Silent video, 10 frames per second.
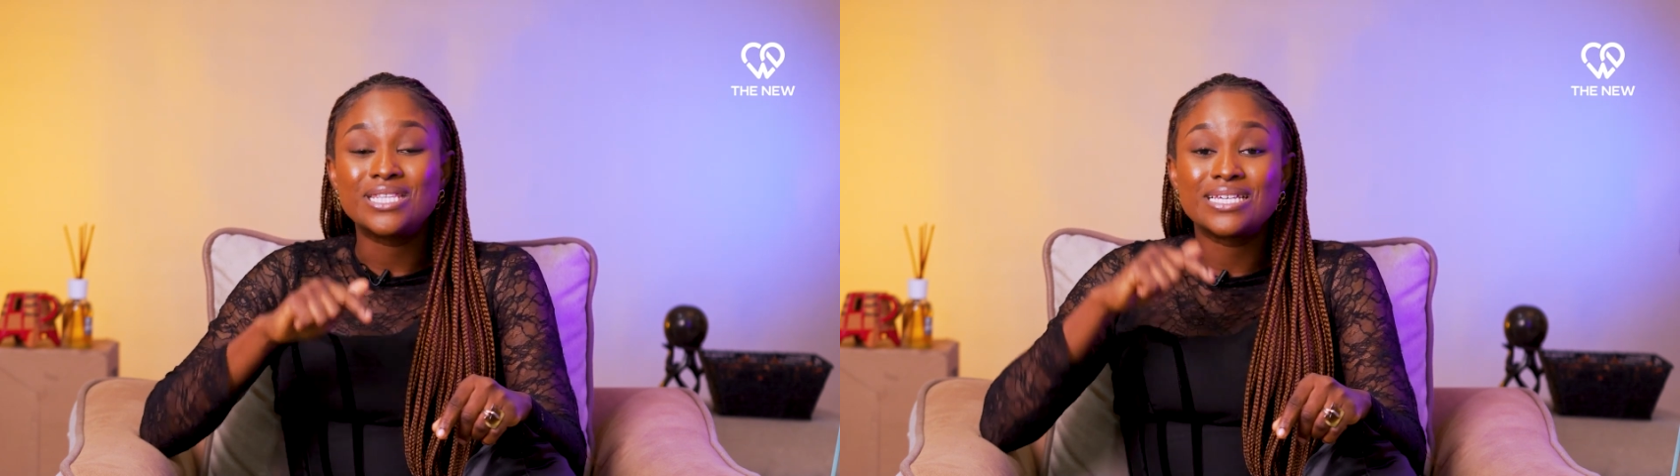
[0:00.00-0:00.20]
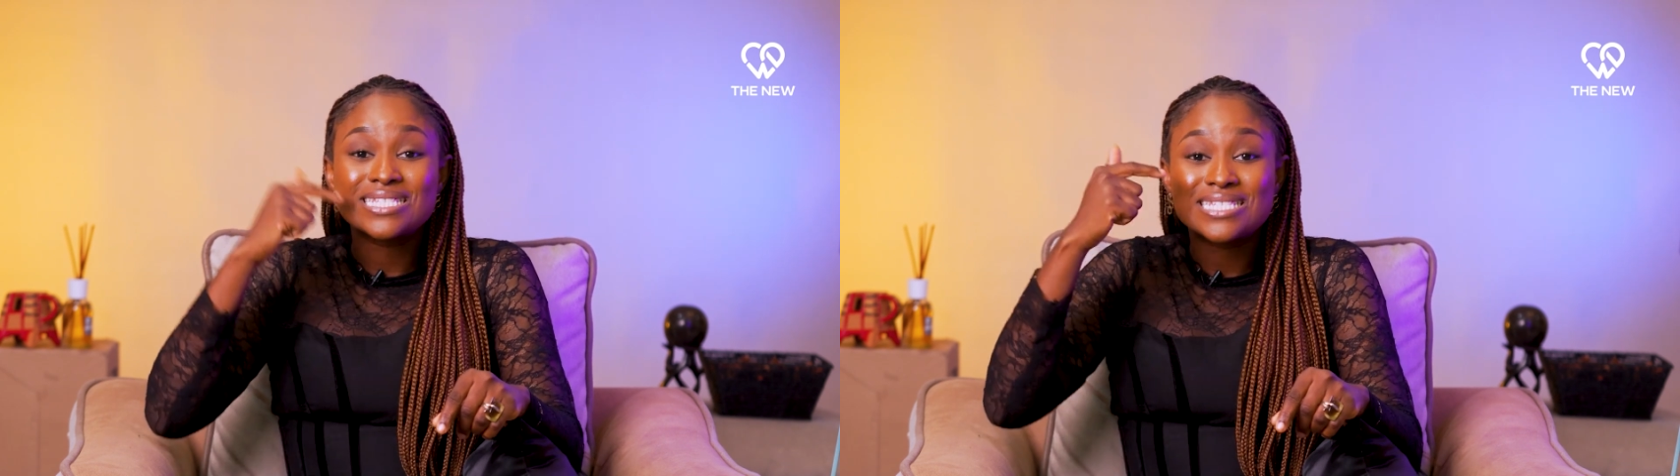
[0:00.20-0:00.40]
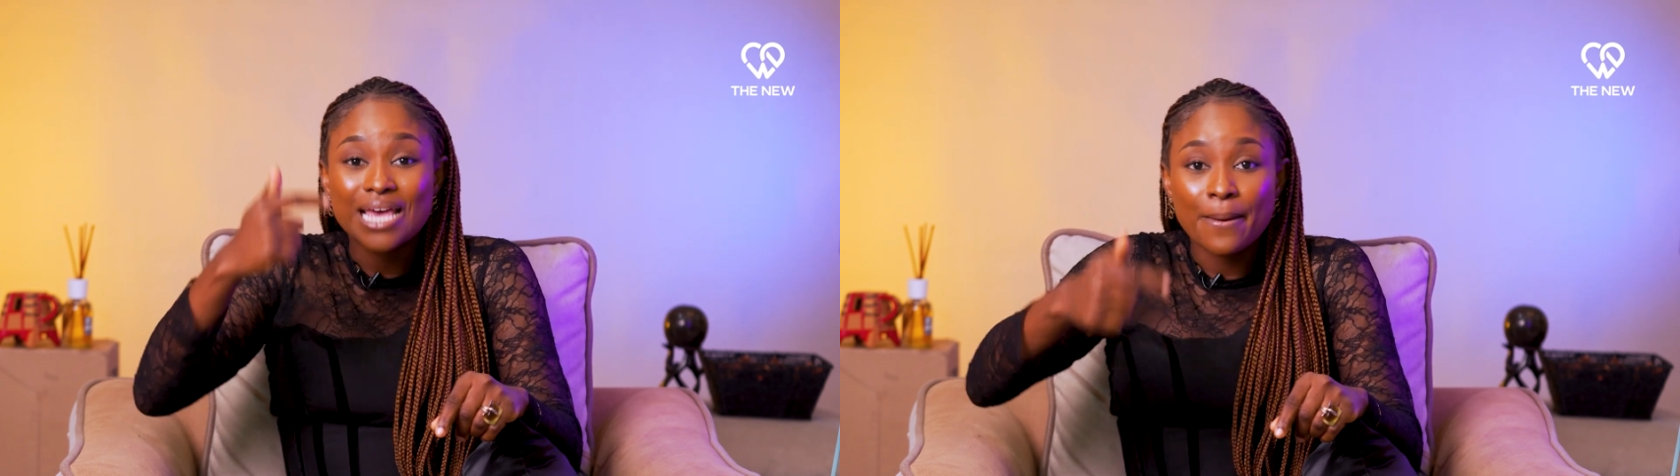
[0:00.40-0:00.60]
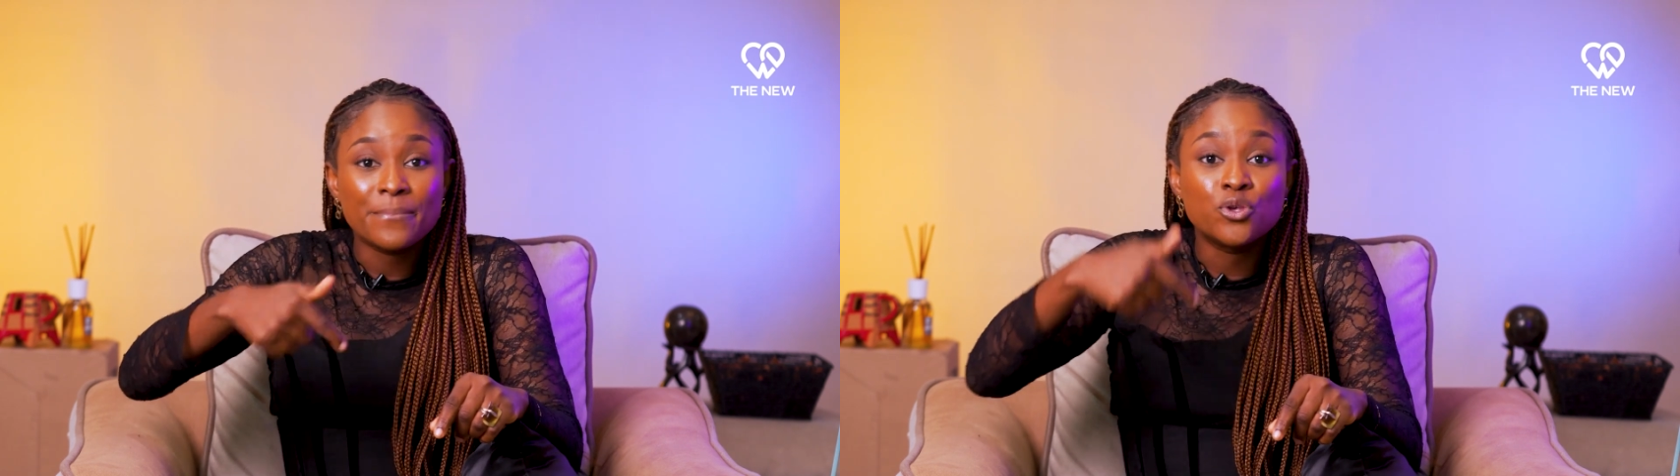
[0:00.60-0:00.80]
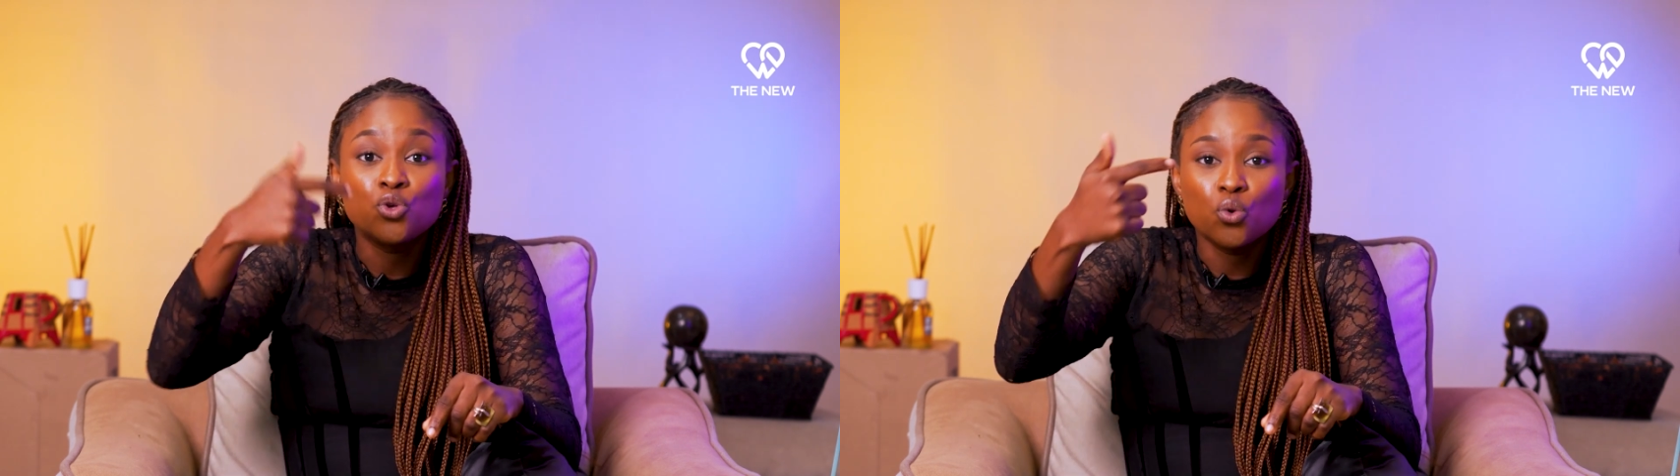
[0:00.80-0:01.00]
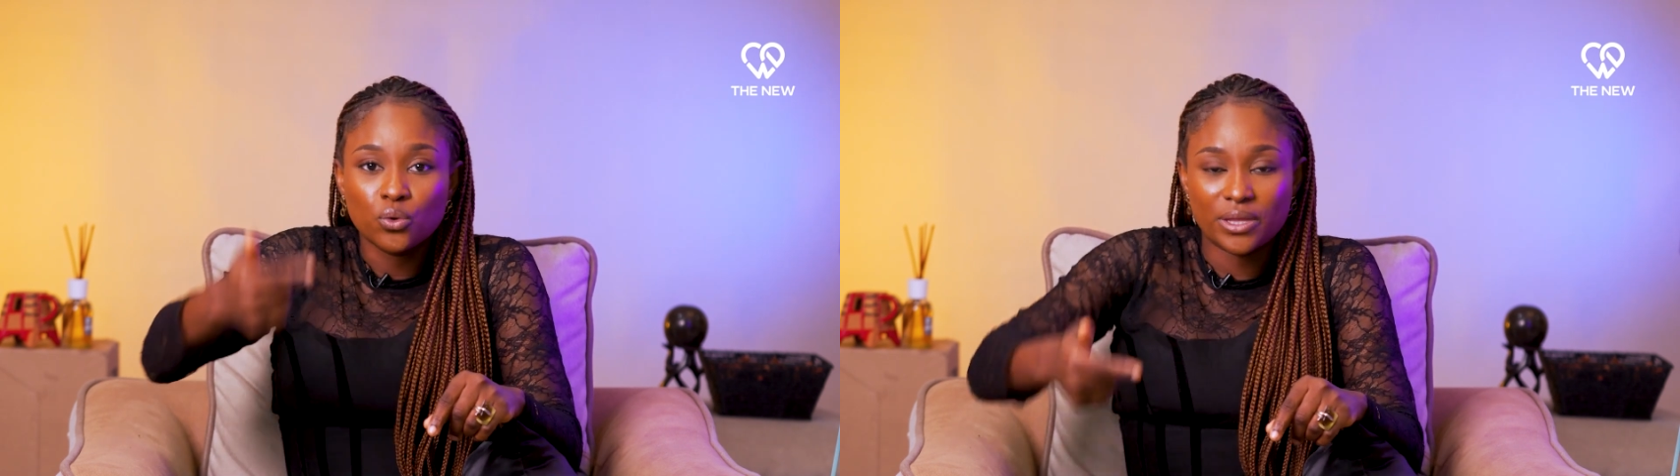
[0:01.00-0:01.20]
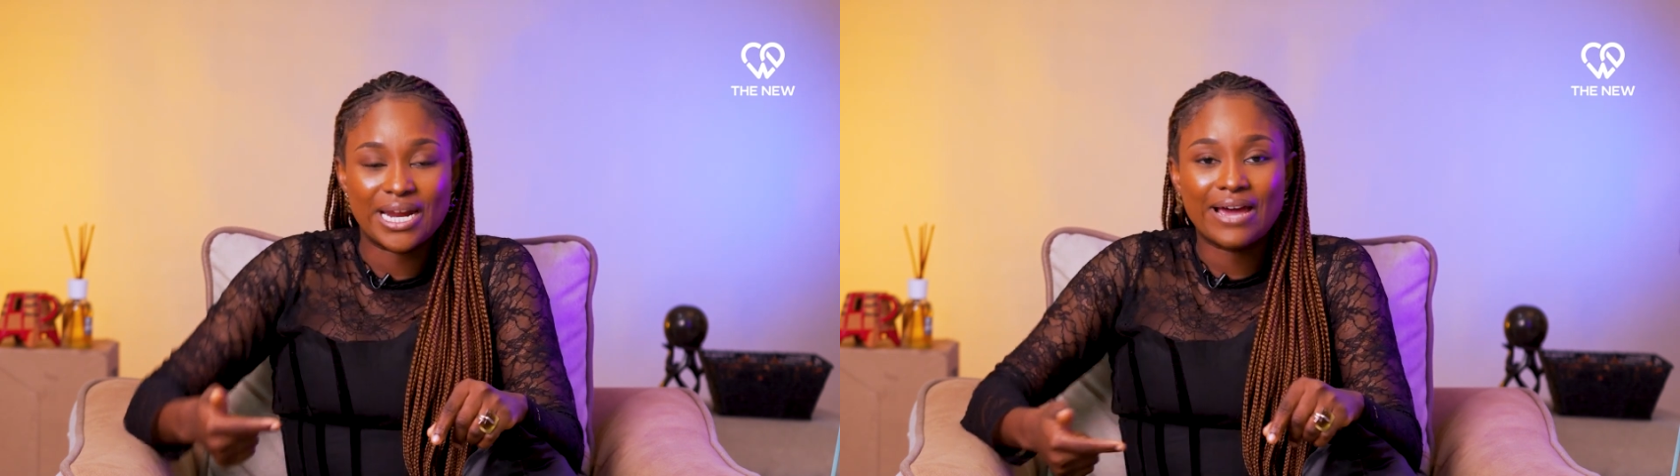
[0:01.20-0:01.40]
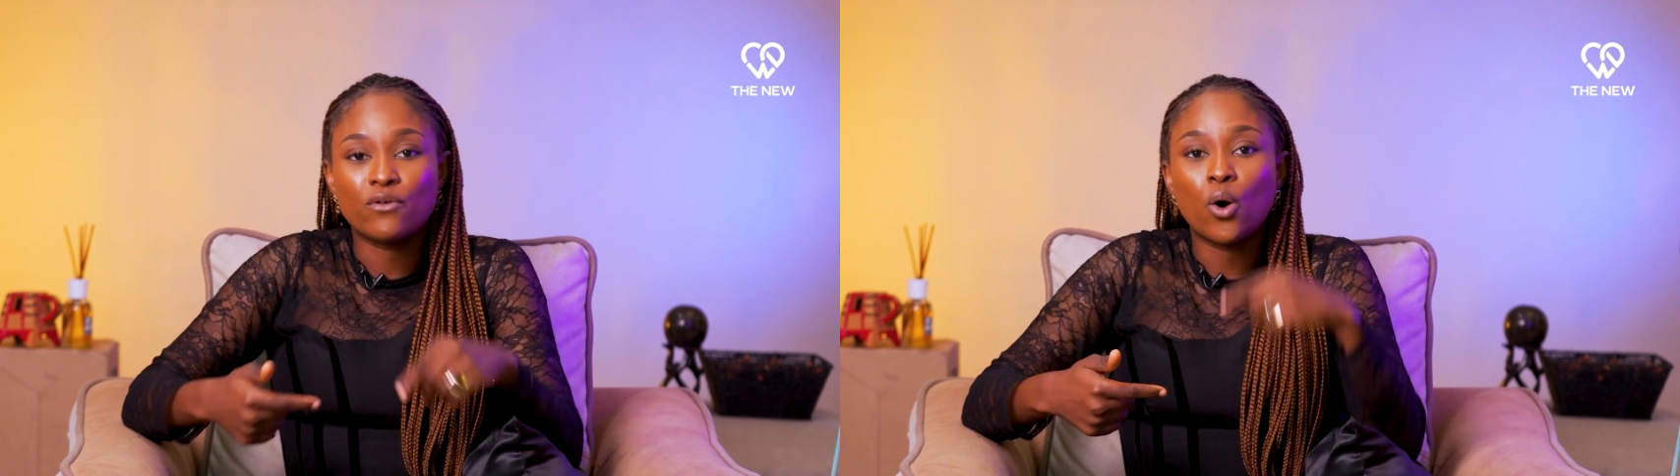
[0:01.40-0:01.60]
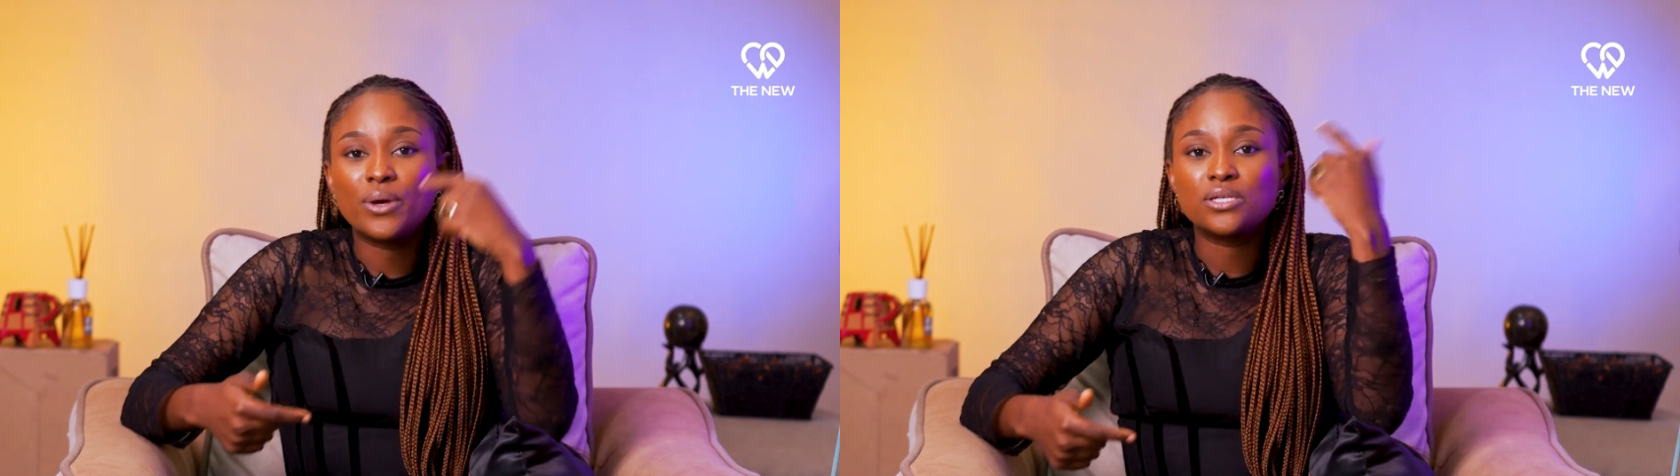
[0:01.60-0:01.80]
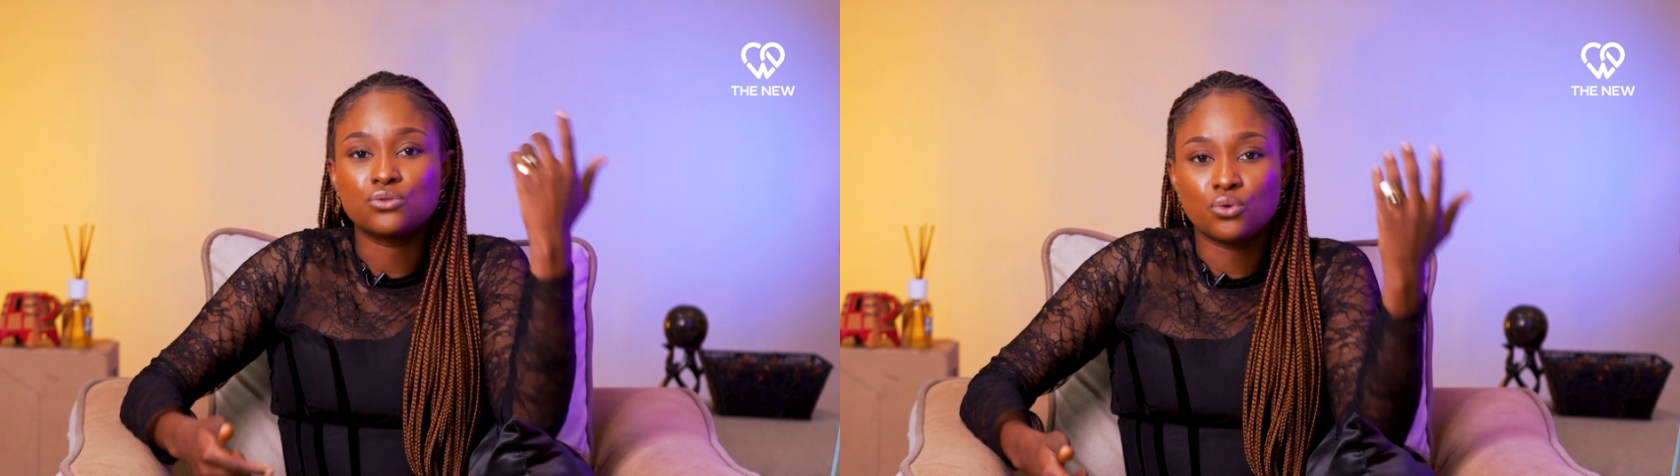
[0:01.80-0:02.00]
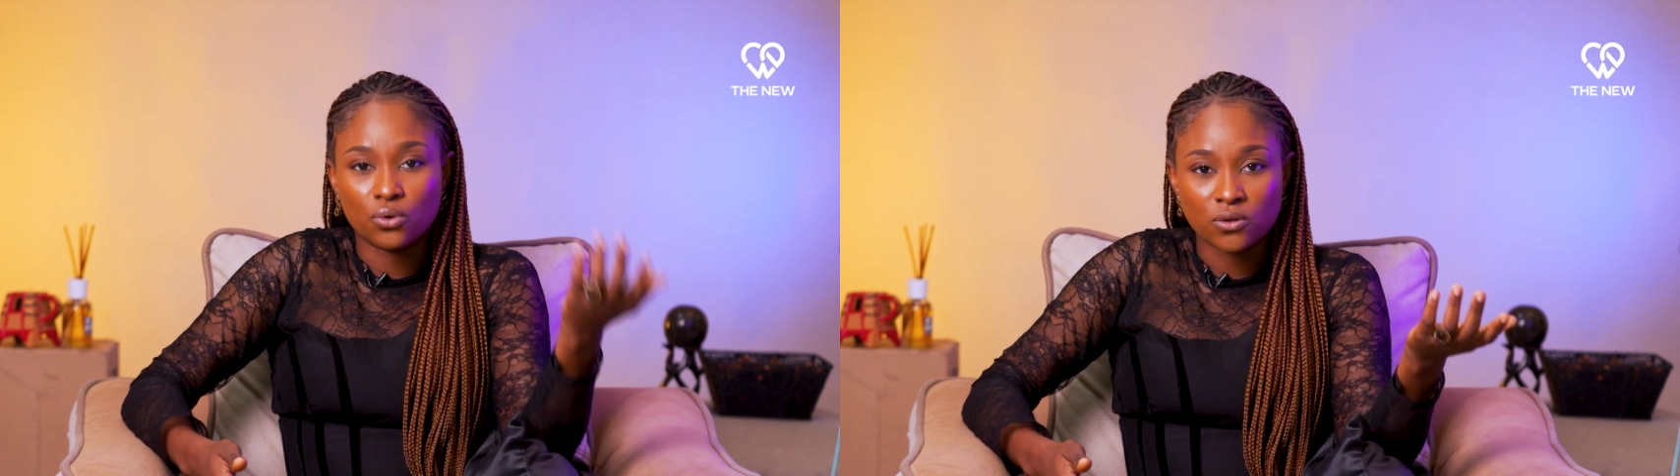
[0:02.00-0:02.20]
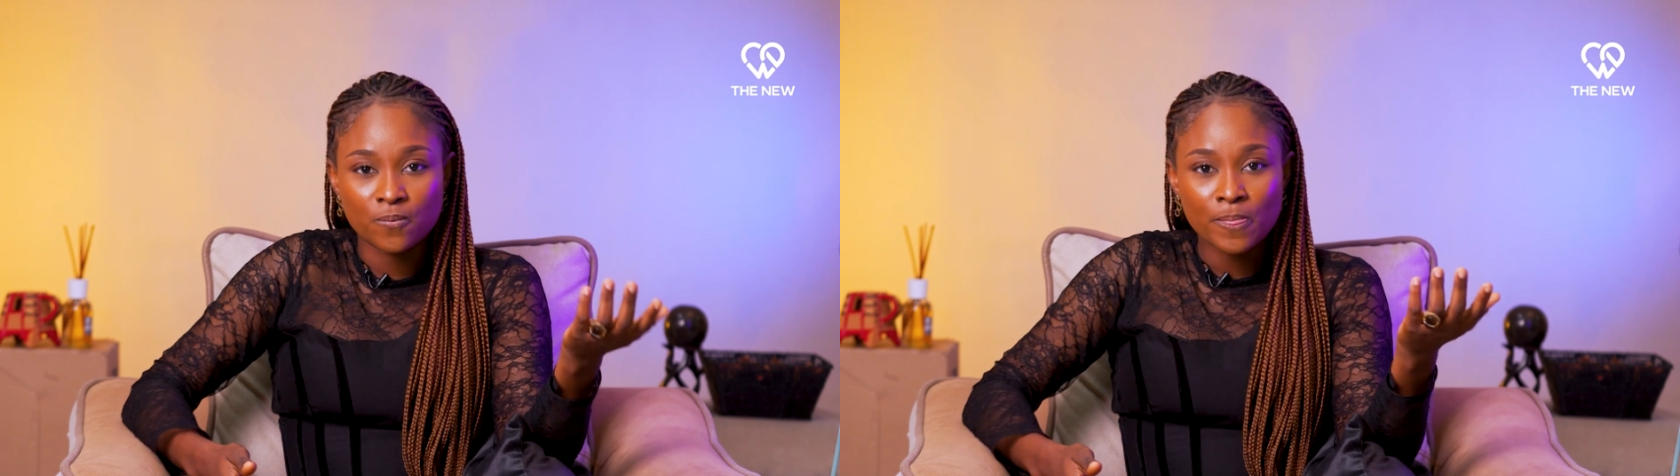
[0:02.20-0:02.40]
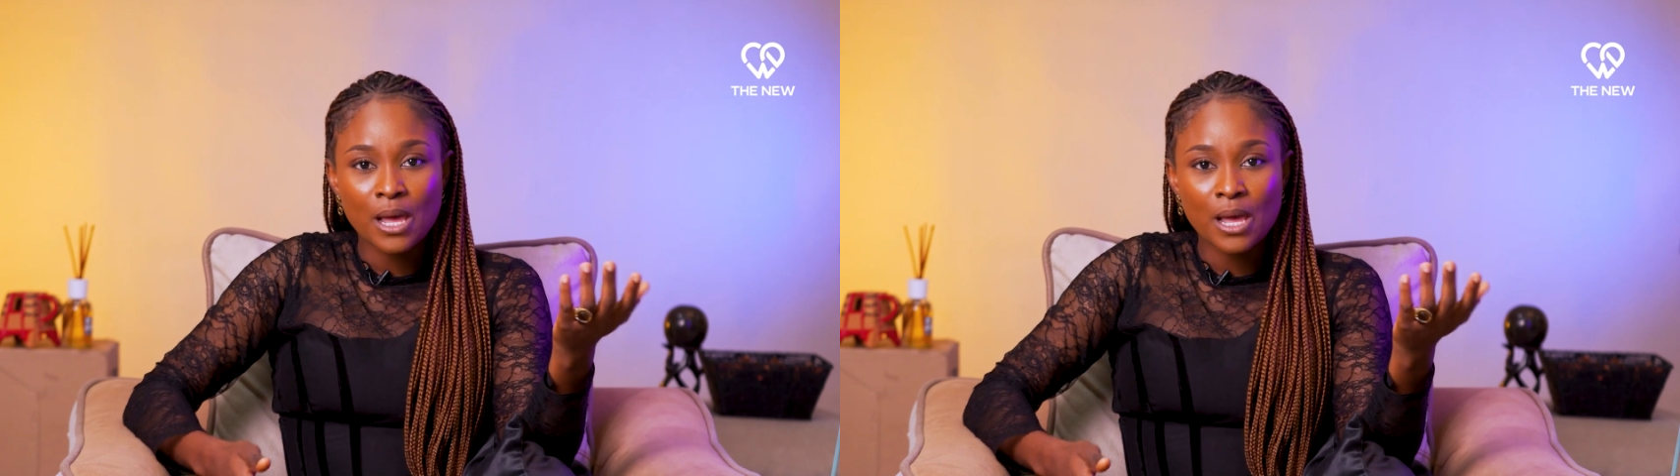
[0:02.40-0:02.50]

the same you that I've always known.